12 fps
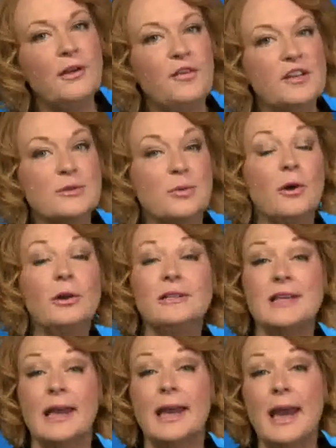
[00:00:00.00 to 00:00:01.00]
if his role
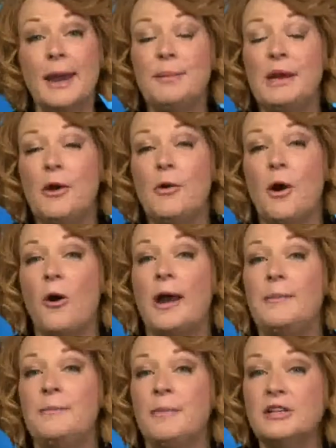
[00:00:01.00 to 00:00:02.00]
is a cameo or
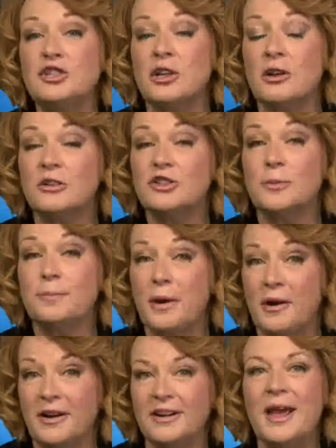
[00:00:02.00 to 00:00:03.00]
a much larger
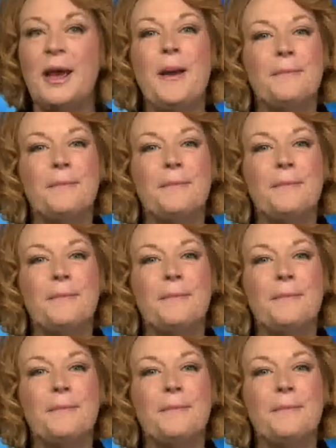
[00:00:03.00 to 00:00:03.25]
part,